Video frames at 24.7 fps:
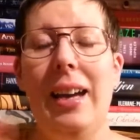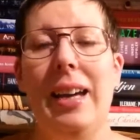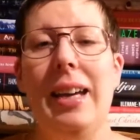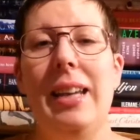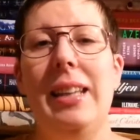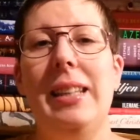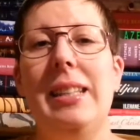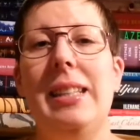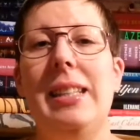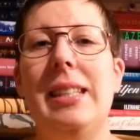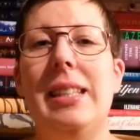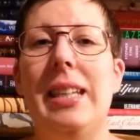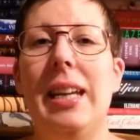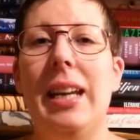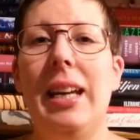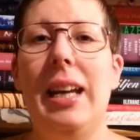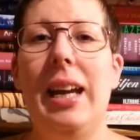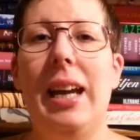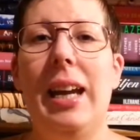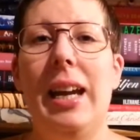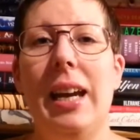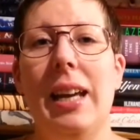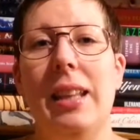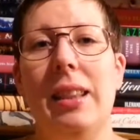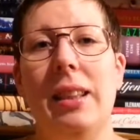It's
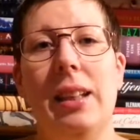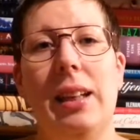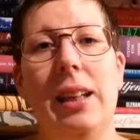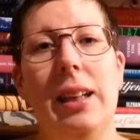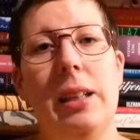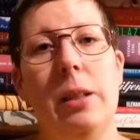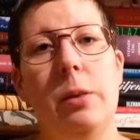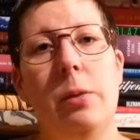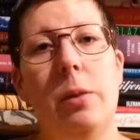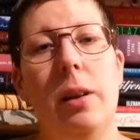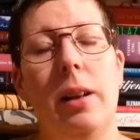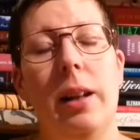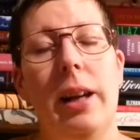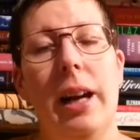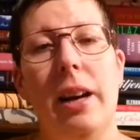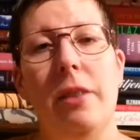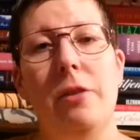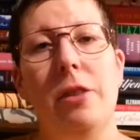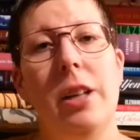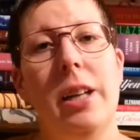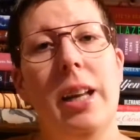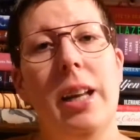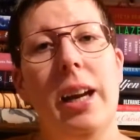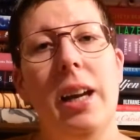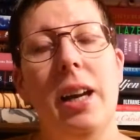Jenny at the Literal
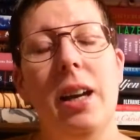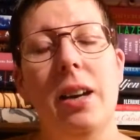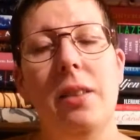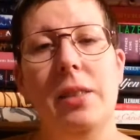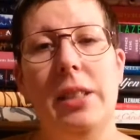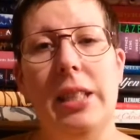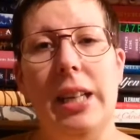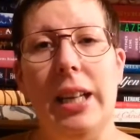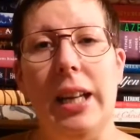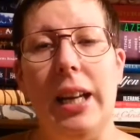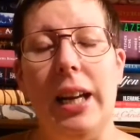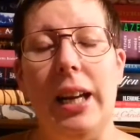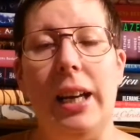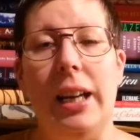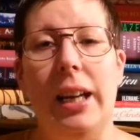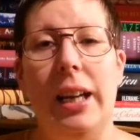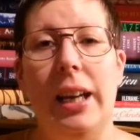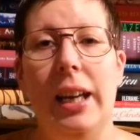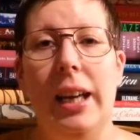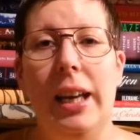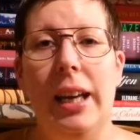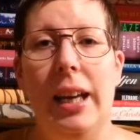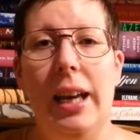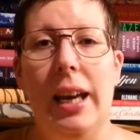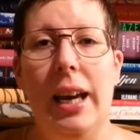Everyday of Jenny.
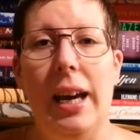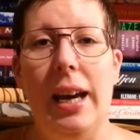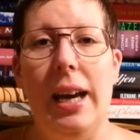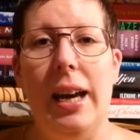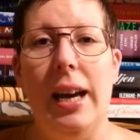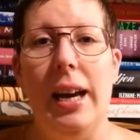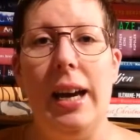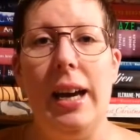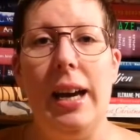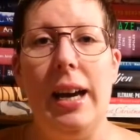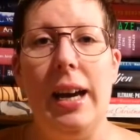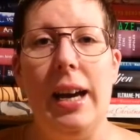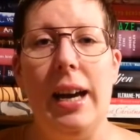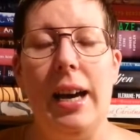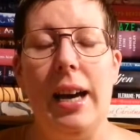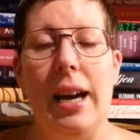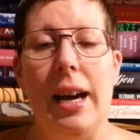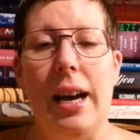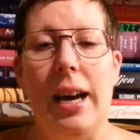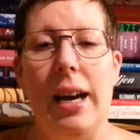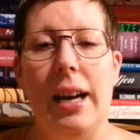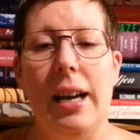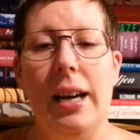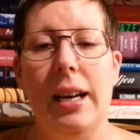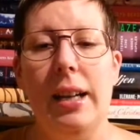
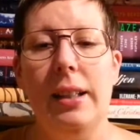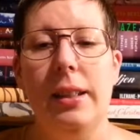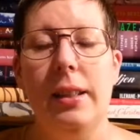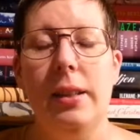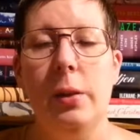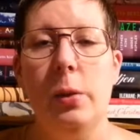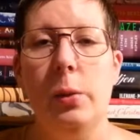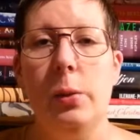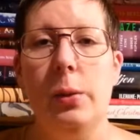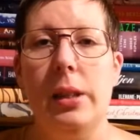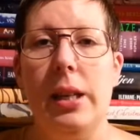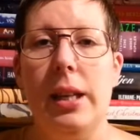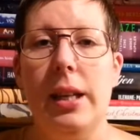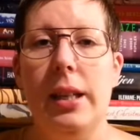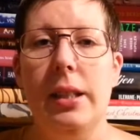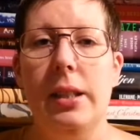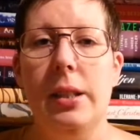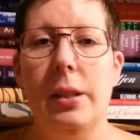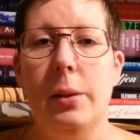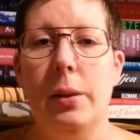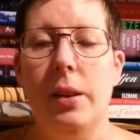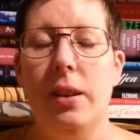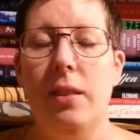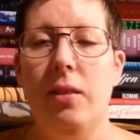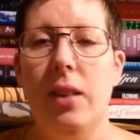I thought I'd
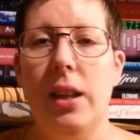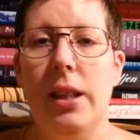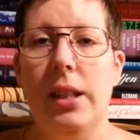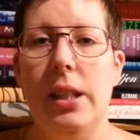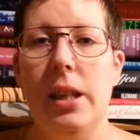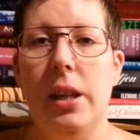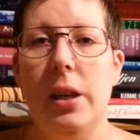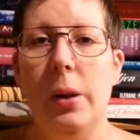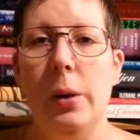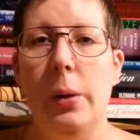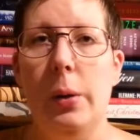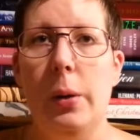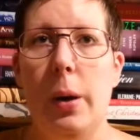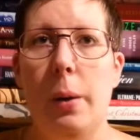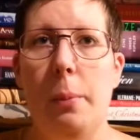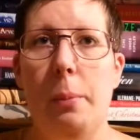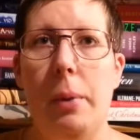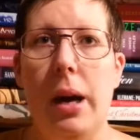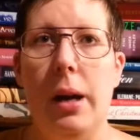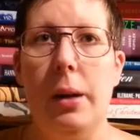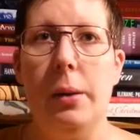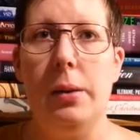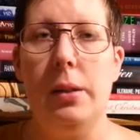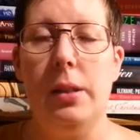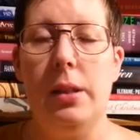do a video
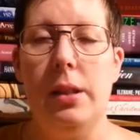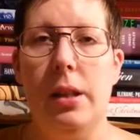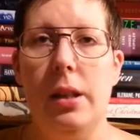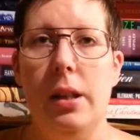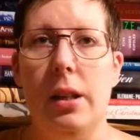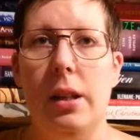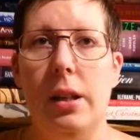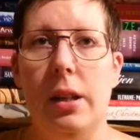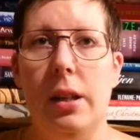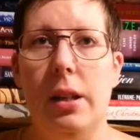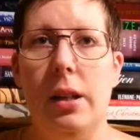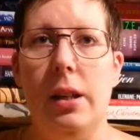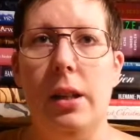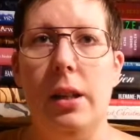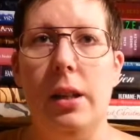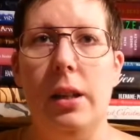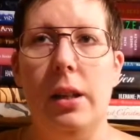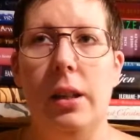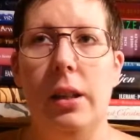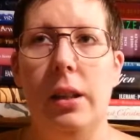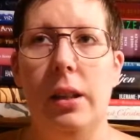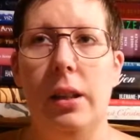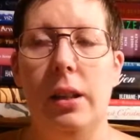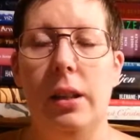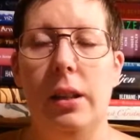about a
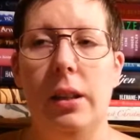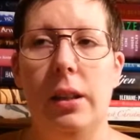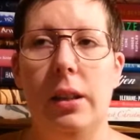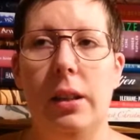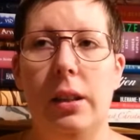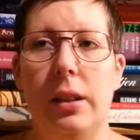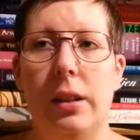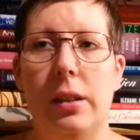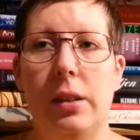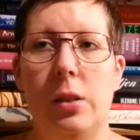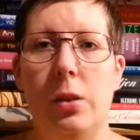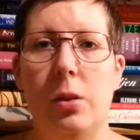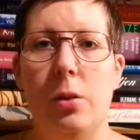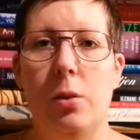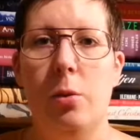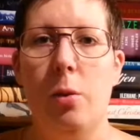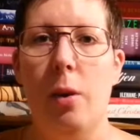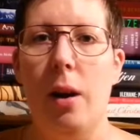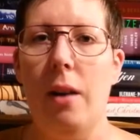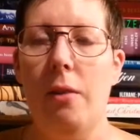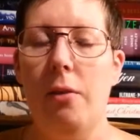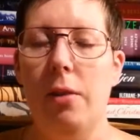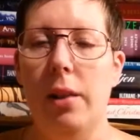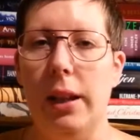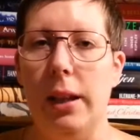
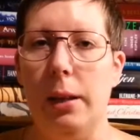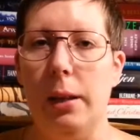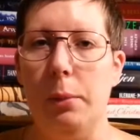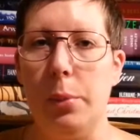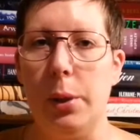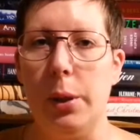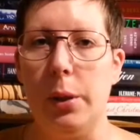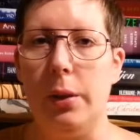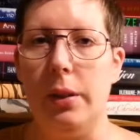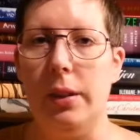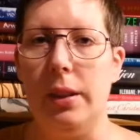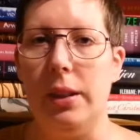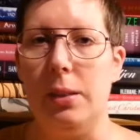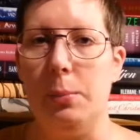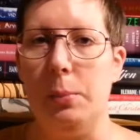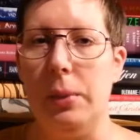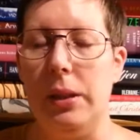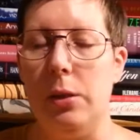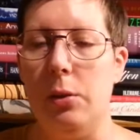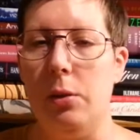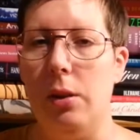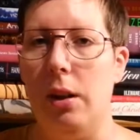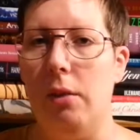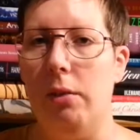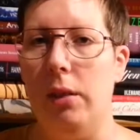traveling book that's
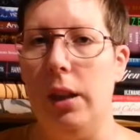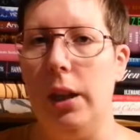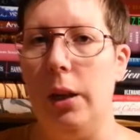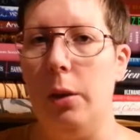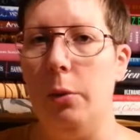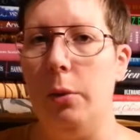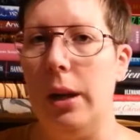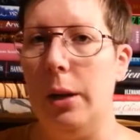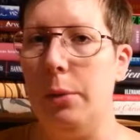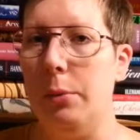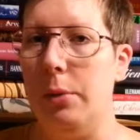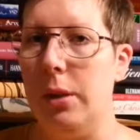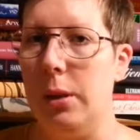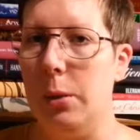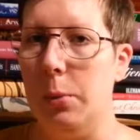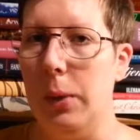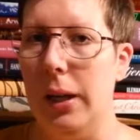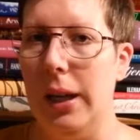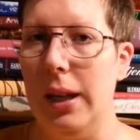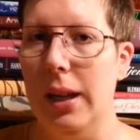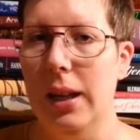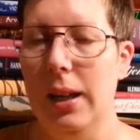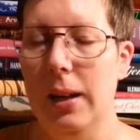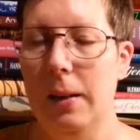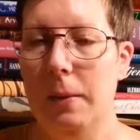been traveling around
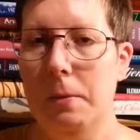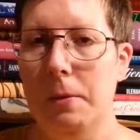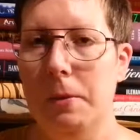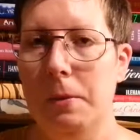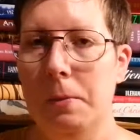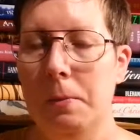Sweden.